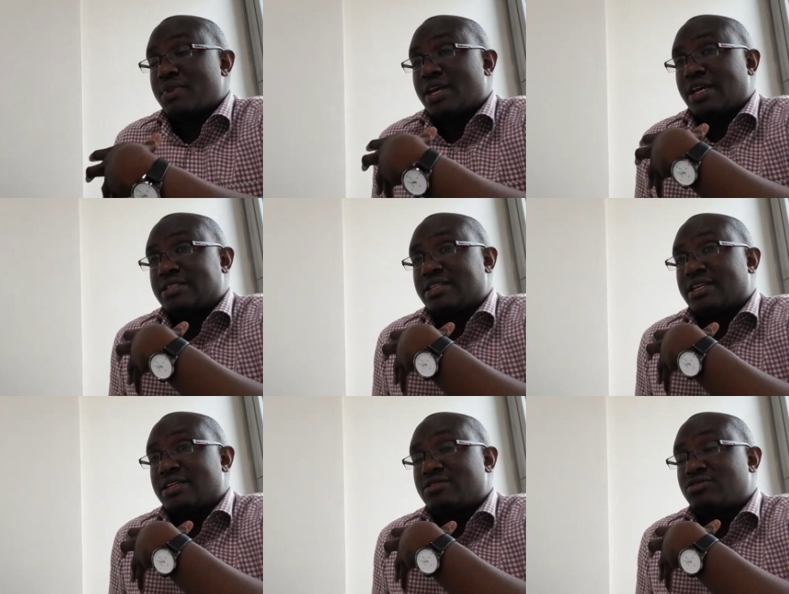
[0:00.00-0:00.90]
It's
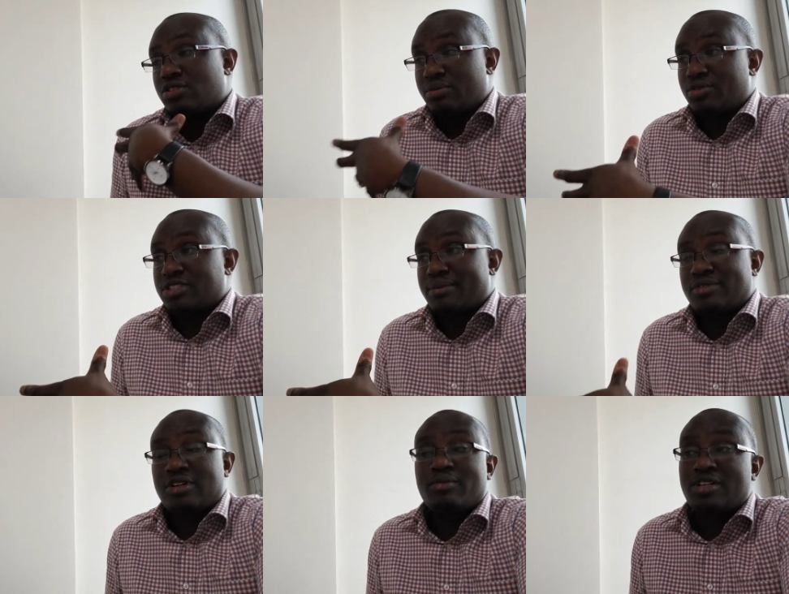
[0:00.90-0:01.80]
taken Tony Mochama.
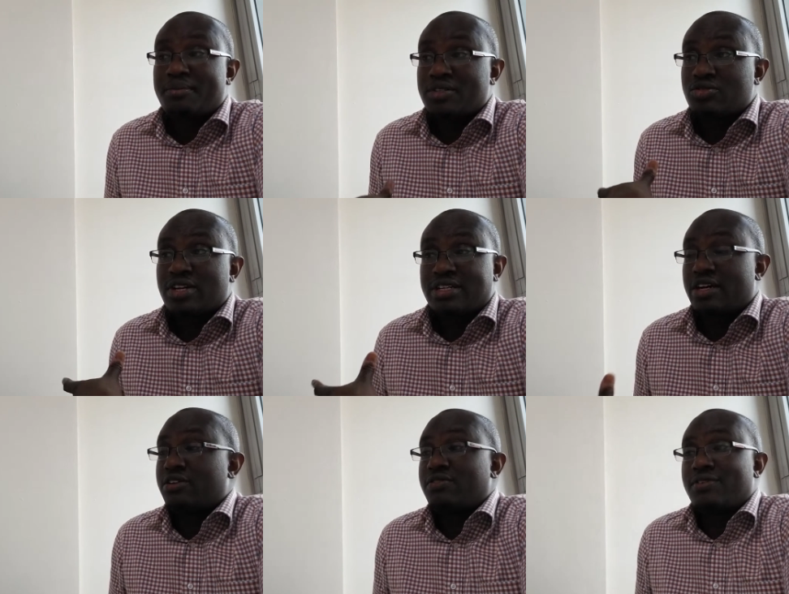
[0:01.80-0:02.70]
Tony Mochama was on a
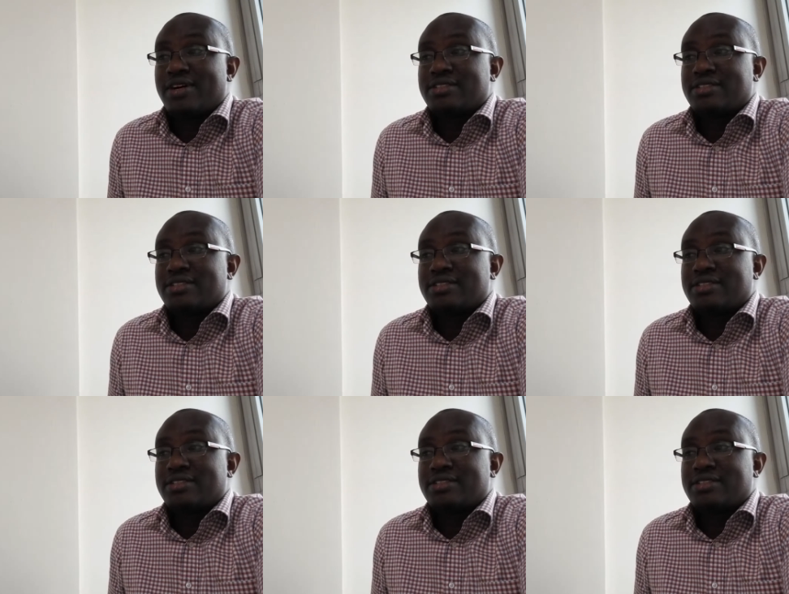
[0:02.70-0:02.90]
ton of awards,